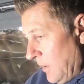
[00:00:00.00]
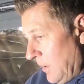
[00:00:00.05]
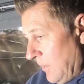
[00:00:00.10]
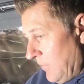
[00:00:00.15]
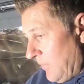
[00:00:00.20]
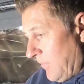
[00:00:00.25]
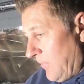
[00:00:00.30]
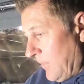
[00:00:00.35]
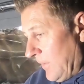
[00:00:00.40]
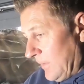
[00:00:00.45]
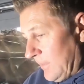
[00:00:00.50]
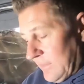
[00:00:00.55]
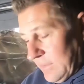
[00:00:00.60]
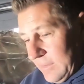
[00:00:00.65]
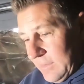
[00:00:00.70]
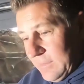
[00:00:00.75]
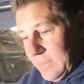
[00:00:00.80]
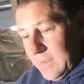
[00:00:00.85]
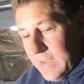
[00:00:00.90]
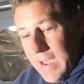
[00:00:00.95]
It fits
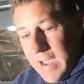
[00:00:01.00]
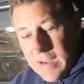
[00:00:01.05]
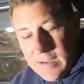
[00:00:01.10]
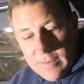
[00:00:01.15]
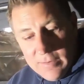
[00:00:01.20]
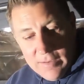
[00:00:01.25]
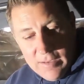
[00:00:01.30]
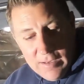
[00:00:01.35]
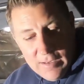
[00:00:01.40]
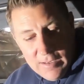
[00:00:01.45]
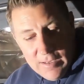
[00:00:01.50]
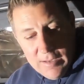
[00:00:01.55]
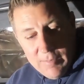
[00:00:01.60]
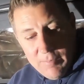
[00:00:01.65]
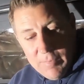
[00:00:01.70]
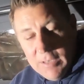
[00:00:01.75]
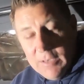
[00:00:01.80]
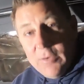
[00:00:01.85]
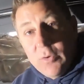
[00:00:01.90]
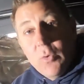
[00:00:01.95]
exactly
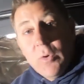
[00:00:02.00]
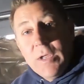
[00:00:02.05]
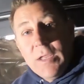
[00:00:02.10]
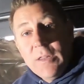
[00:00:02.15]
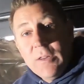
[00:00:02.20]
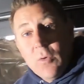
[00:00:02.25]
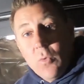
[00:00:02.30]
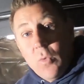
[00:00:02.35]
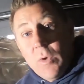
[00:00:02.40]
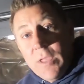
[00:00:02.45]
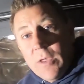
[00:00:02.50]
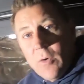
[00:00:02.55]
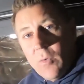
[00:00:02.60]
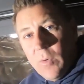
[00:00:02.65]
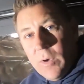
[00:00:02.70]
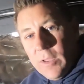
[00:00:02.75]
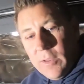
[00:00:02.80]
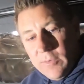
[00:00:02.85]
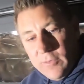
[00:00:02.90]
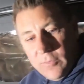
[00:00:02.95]
in between the wheel
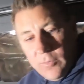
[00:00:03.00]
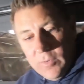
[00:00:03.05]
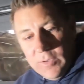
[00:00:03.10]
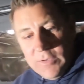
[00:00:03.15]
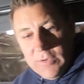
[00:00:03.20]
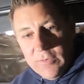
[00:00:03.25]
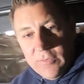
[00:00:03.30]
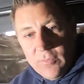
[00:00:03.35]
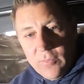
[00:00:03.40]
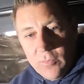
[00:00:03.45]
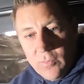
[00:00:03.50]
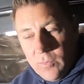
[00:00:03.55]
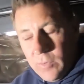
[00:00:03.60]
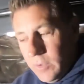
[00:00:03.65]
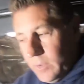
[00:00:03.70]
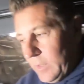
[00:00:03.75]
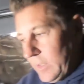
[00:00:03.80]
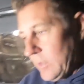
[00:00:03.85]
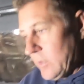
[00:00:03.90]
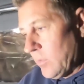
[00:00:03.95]
wells, which is
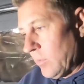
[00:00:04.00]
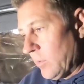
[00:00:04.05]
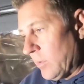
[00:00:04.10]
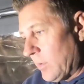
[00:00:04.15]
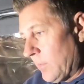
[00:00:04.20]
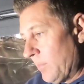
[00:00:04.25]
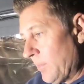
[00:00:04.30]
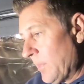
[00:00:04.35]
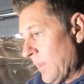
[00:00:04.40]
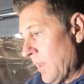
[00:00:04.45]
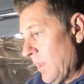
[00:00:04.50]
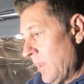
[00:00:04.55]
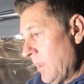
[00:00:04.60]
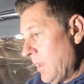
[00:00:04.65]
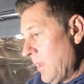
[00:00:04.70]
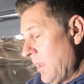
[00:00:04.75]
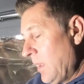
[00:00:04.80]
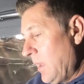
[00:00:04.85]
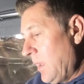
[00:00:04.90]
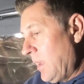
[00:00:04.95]
really cool,
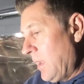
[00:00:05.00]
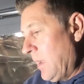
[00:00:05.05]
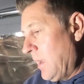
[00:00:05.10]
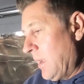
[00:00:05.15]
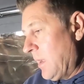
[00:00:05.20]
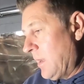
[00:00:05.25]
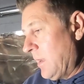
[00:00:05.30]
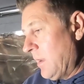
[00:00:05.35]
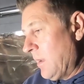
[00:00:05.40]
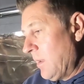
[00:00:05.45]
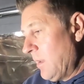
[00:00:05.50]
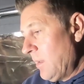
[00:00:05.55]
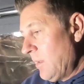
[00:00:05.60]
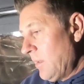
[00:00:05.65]
and